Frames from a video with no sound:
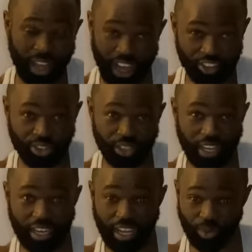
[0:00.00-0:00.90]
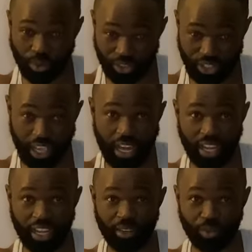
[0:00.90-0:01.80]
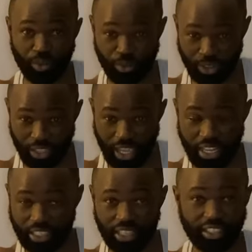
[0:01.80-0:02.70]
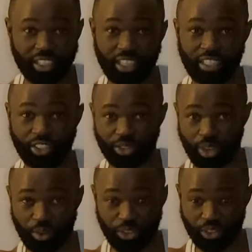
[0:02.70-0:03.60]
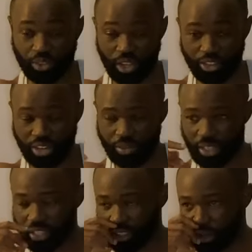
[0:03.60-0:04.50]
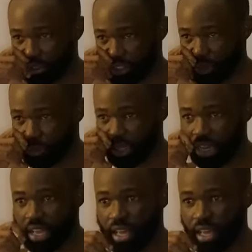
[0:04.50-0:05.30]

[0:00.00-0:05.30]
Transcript: Andro Nana was there and hesitating, so he was driving his car with someone.